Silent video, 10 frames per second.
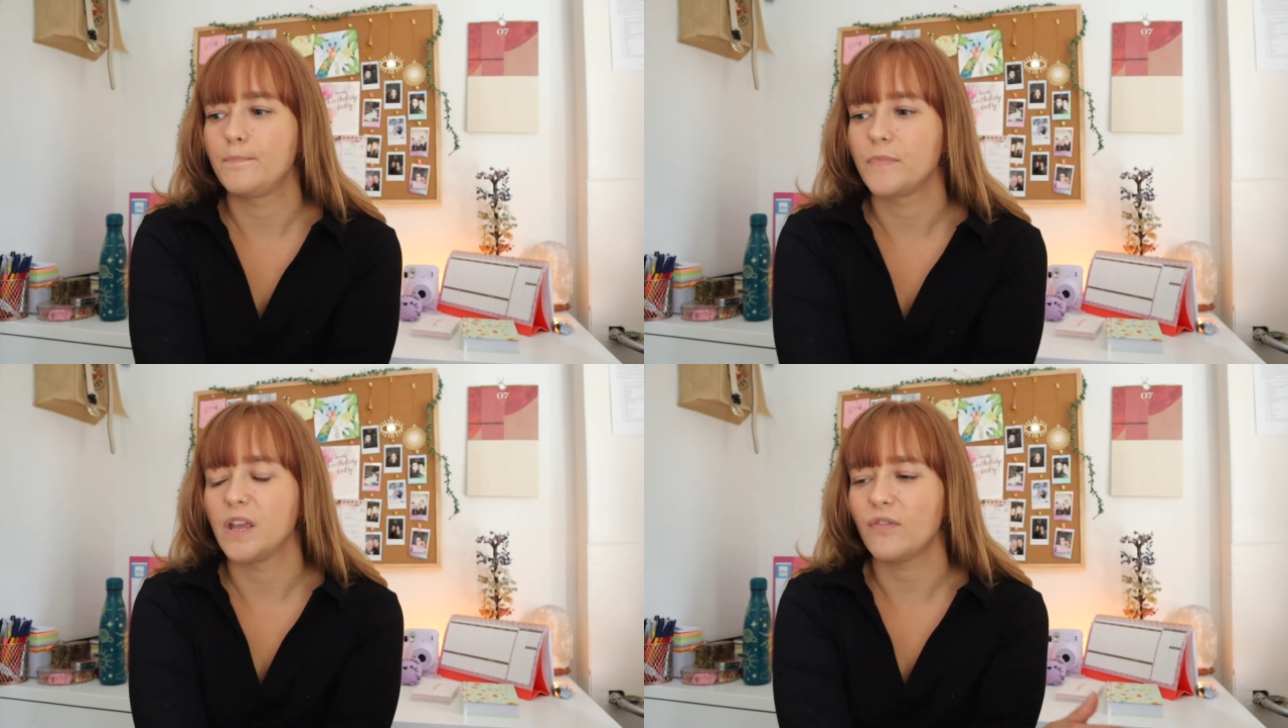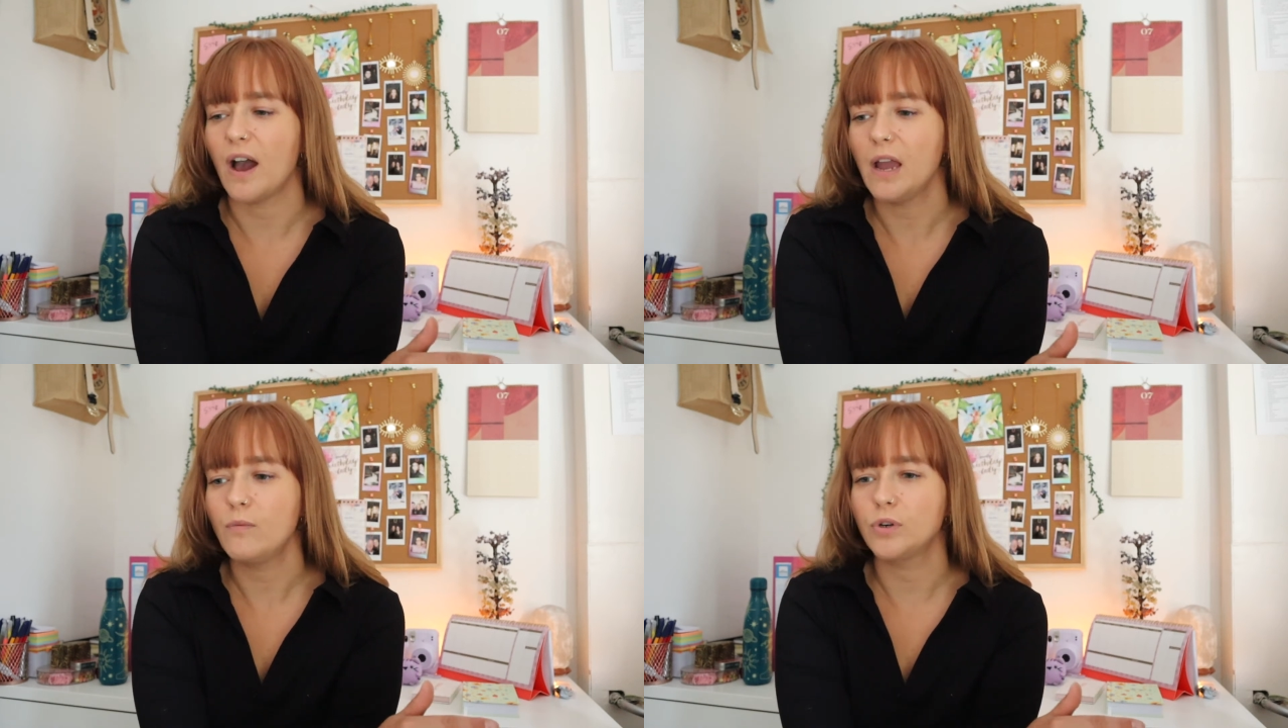If
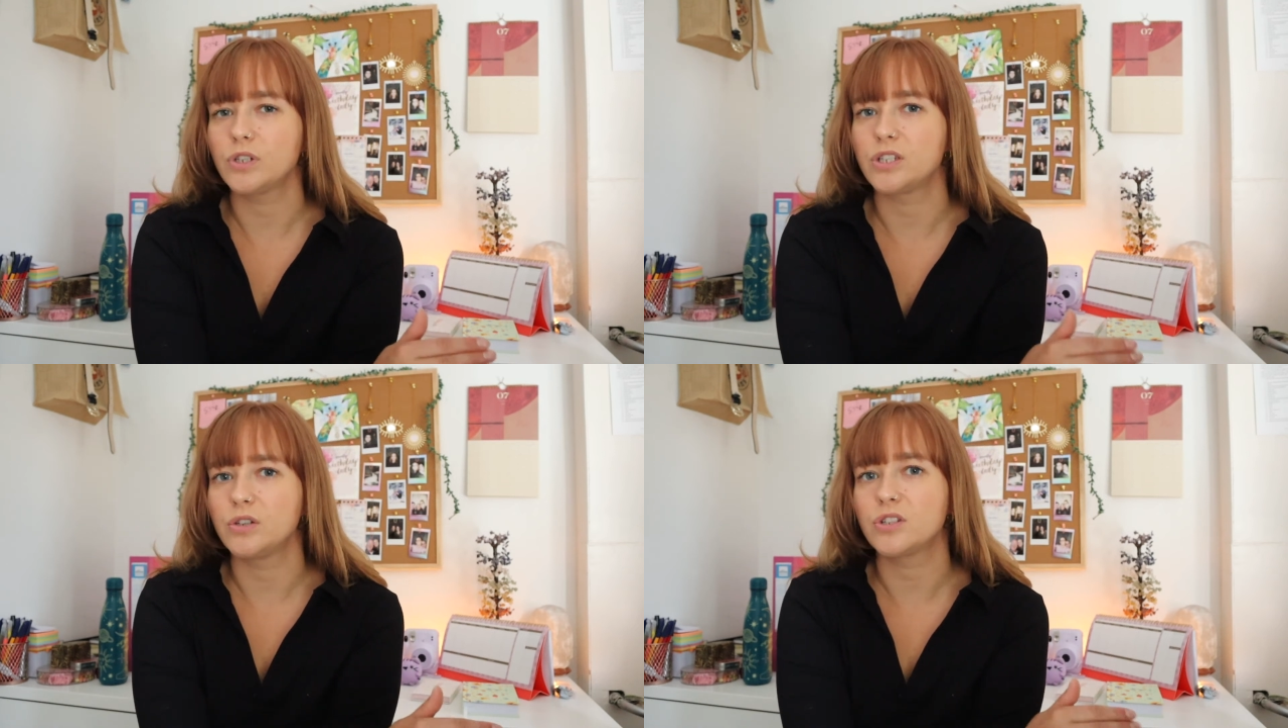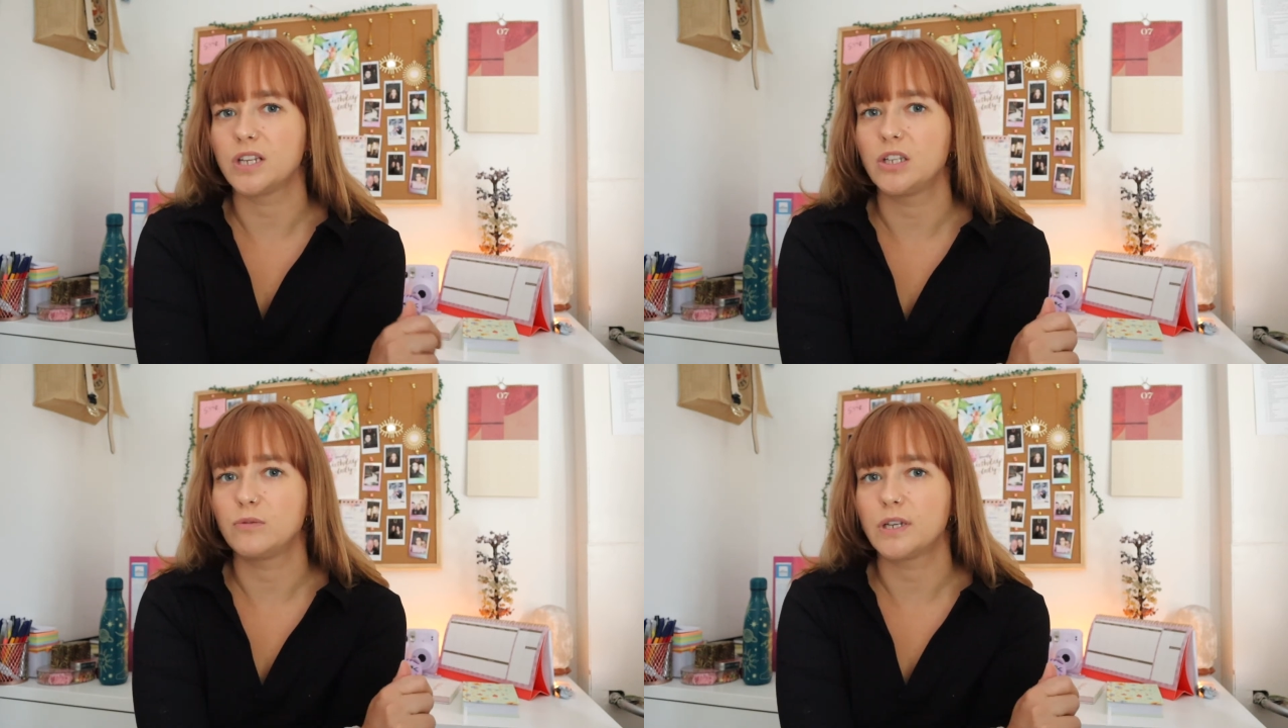I were to still
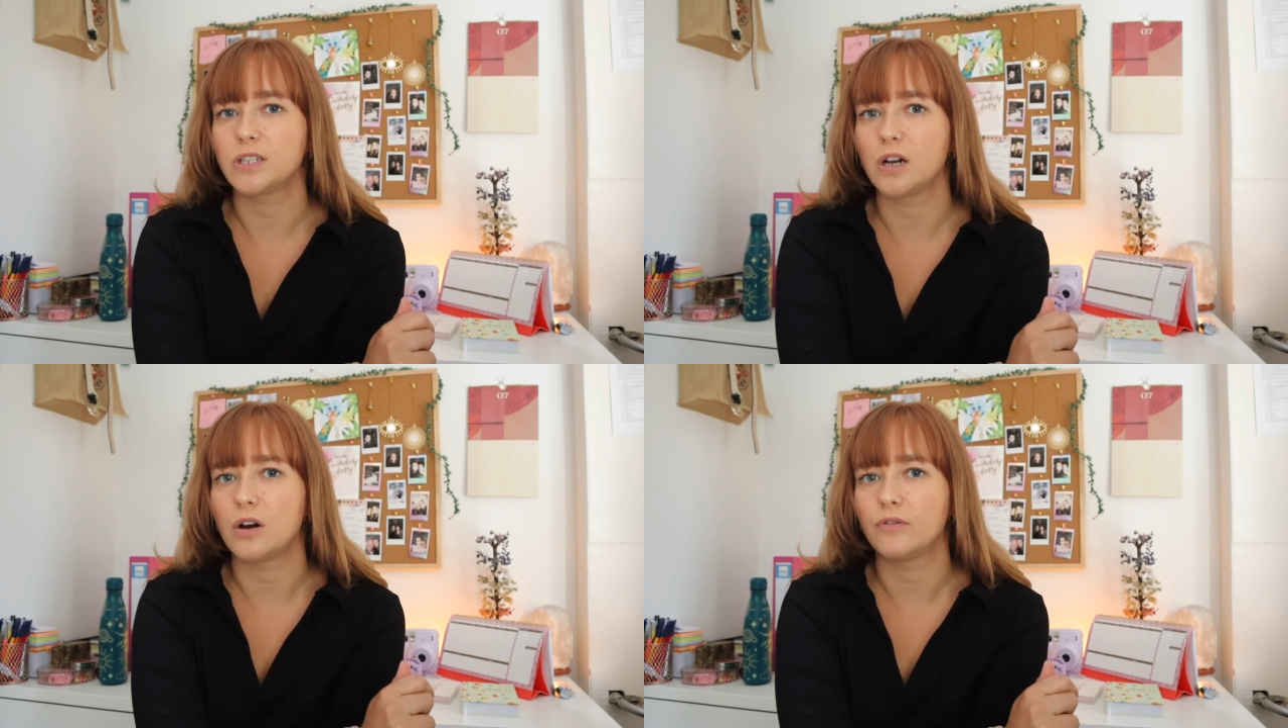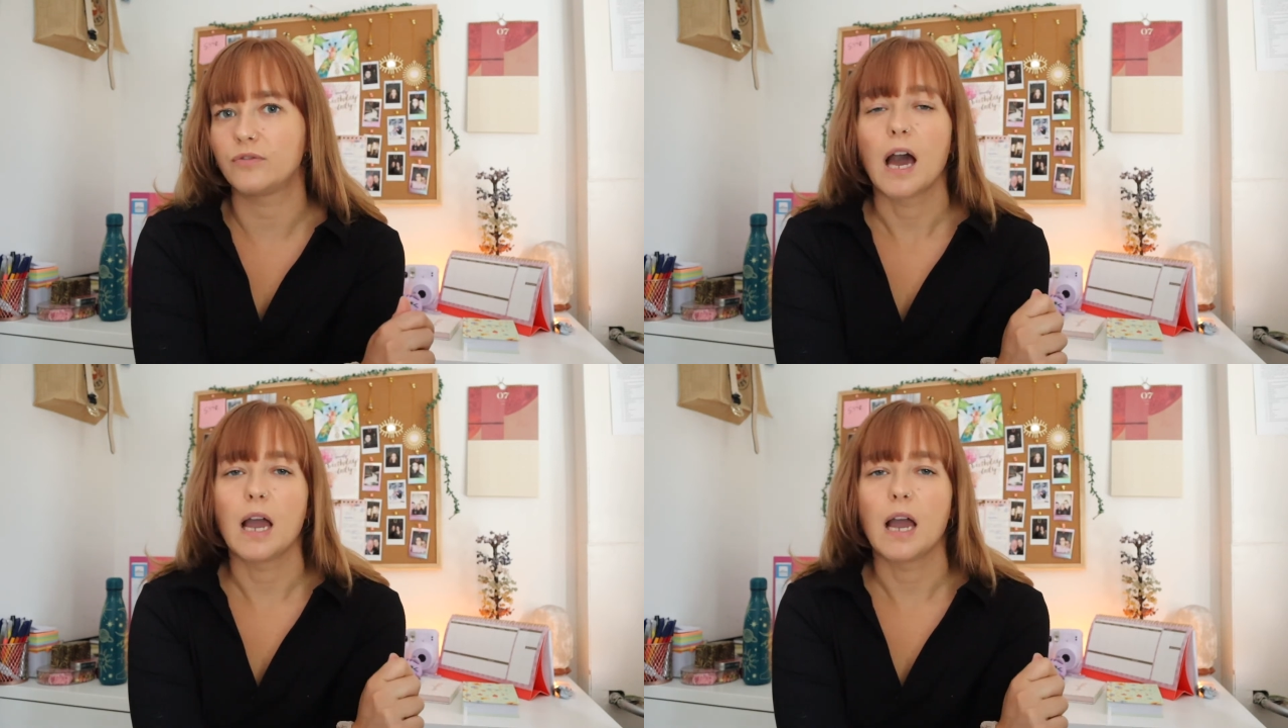say to myself,